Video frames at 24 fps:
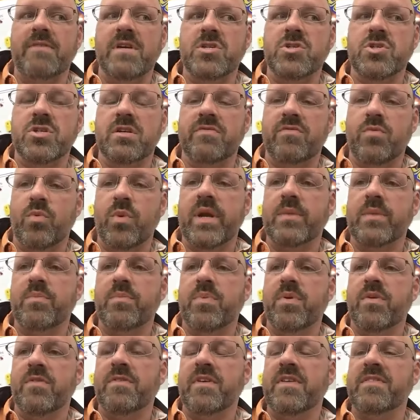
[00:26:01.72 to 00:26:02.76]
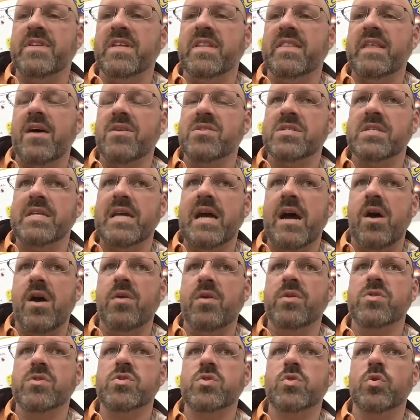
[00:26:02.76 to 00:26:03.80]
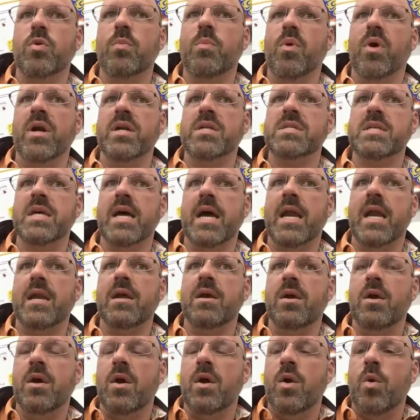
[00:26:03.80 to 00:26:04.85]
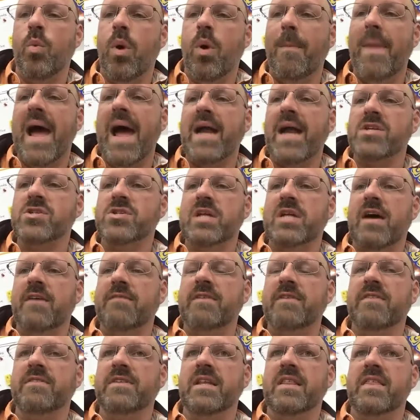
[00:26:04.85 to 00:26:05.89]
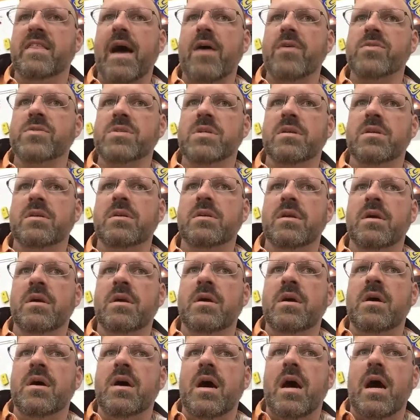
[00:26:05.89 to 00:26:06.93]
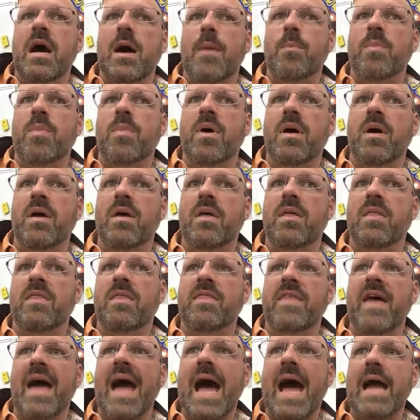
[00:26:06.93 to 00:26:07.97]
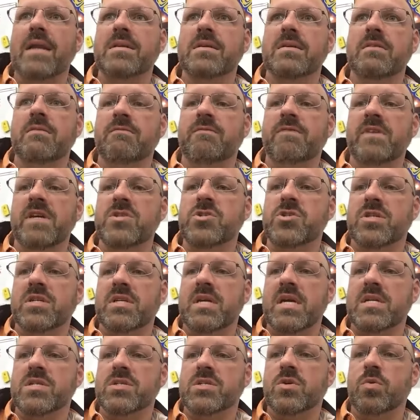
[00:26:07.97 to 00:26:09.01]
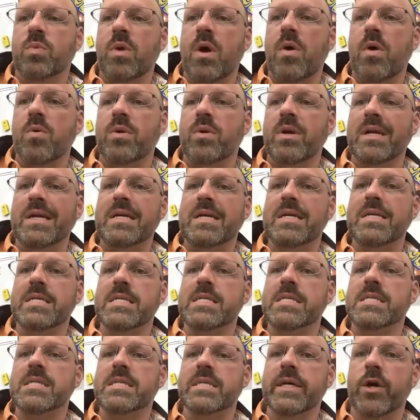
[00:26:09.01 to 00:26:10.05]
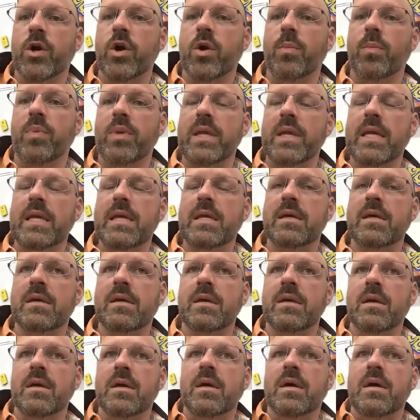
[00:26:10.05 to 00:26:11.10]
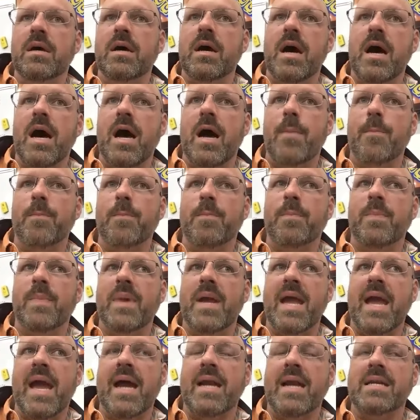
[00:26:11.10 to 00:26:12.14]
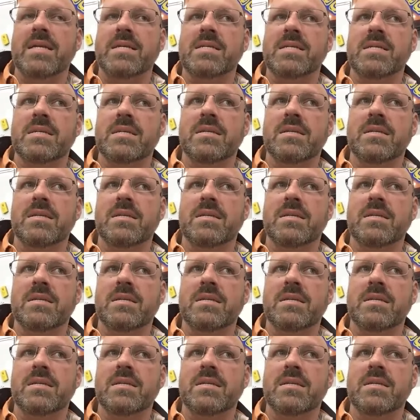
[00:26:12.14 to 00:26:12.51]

vision of, we put 50,000 down. The school board said, we'll match that 50,000. That vision has grown considerably. And